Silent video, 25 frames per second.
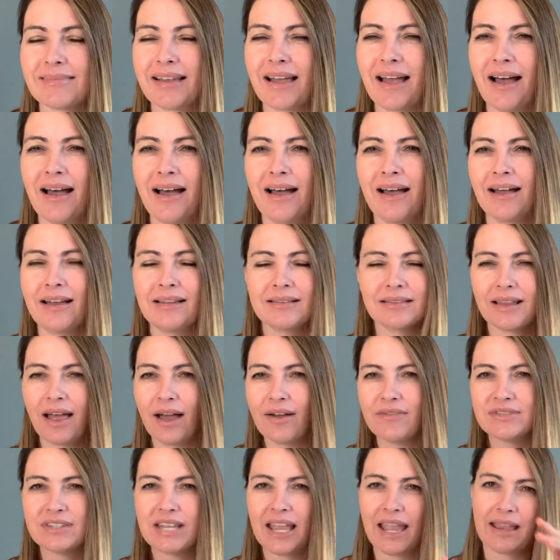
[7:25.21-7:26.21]

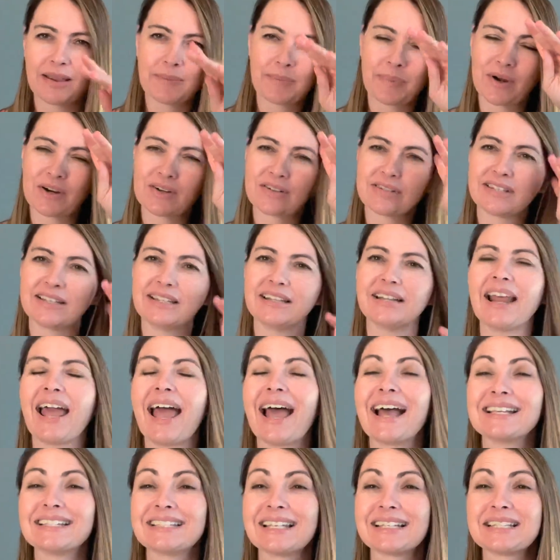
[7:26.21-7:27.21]
love tank person
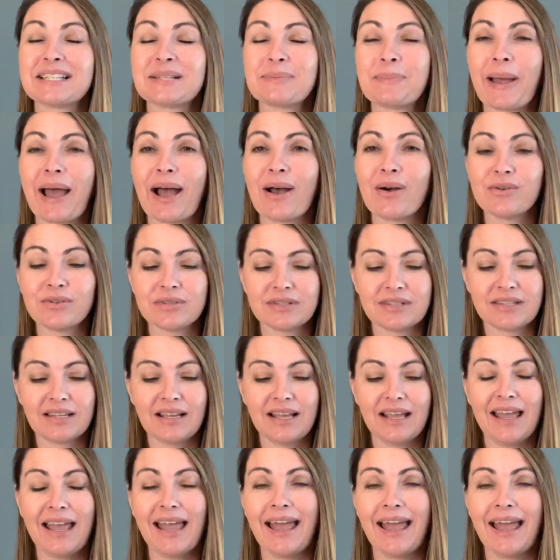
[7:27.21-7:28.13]
as a spouse,